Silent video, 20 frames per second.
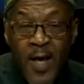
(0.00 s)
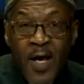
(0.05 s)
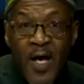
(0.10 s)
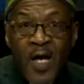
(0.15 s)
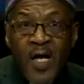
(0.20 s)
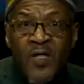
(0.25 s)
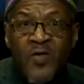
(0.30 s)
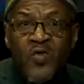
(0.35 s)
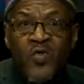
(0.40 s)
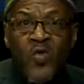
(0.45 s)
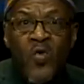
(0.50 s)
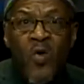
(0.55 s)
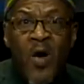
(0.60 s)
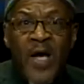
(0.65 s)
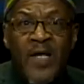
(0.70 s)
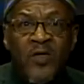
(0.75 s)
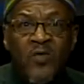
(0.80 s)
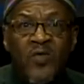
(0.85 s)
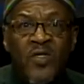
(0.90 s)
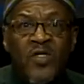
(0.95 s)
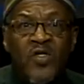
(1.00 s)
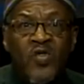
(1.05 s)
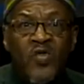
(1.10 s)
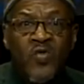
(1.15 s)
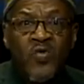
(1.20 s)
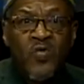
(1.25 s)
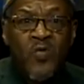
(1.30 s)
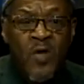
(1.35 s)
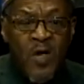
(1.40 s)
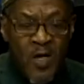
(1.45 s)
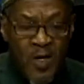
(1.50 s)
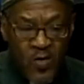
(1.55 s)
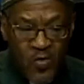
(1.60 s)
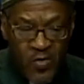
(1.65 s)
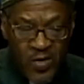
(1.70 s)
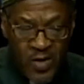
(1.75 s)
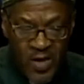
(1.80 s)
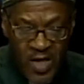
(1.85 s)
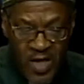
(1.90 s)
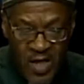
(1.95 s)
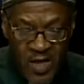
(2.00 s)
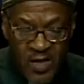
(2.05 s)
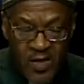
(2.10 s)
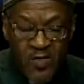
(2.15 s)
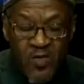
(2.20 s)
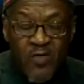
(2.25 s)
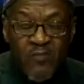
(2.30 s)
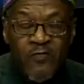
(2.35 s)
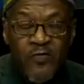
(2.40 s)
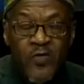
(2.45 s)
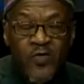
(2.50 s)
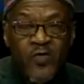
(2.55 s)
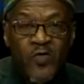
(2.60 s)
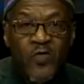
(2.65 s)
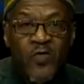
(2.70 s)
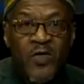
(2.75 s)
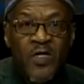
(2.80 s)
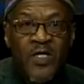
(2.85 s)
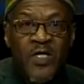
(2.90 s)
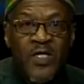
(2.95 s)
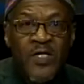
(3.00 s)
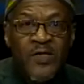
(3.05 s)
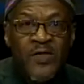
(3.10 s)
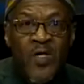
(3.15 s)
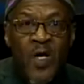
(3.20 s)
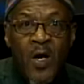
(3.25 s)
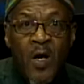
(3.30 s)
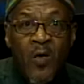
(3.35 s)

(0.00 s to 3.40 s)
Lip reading: And so I greet you with a universal greetings,